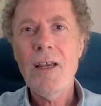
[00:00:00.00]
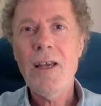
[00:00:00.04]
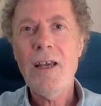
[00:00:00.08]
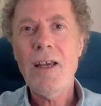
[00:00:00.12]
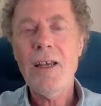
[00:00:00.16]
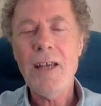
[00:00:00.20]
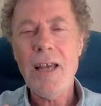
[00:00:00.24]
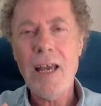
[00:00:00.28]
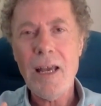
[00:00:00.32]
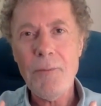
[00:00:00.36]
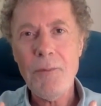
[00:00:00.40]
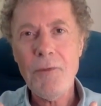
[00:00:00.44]

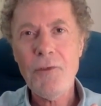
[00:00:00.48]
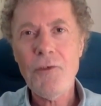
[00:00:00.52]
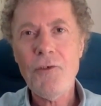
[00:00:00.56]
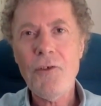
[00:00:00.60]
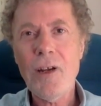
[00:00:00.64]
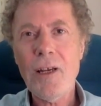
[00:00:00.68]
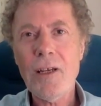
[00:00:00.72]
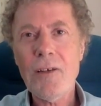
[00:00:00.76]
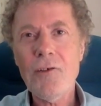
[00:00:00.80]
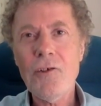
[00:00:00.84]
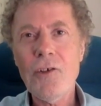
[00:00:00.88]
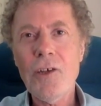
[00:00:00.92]
an
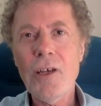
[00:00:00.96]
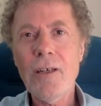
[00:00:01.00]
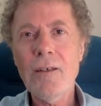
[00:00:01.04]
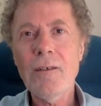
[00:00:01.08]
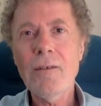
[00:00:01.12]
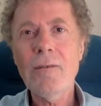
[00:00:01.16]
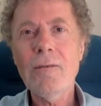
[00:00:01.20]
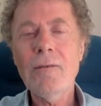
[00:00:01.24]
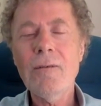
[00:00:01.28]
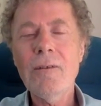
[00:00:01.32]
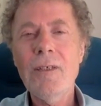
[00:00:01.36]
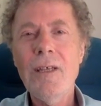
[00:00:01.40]
abstract
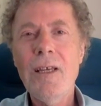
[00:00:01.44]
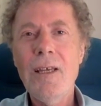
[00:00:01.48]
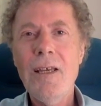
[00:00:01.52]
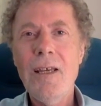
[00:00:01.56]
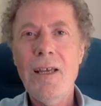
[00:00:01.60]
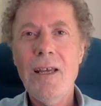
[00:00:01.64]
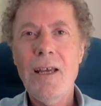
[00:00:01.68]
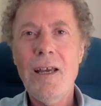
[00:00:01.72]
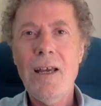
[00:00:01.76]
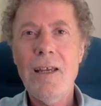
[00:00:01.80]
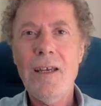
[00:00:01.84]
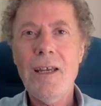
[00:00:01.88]
channel,
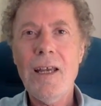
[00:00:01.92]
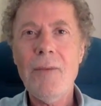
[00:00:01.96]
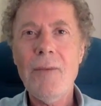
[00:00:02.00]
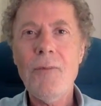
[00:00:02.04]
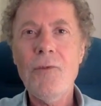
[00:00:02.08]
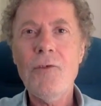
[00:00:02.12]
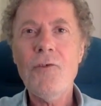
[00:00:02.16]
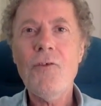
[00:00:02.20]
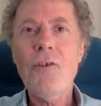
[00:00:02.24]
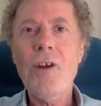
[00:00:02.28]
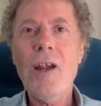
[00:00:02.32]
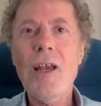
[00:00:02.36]
an
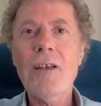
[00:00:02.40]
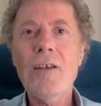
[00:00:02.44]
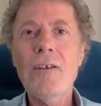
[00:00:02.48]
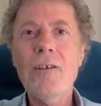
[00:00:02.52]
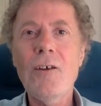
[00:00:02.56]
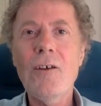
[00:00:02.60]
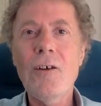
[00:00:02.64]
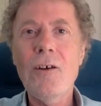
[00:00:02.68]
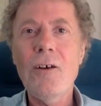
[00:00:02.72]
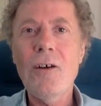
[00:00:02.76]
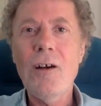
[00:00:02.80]
abstract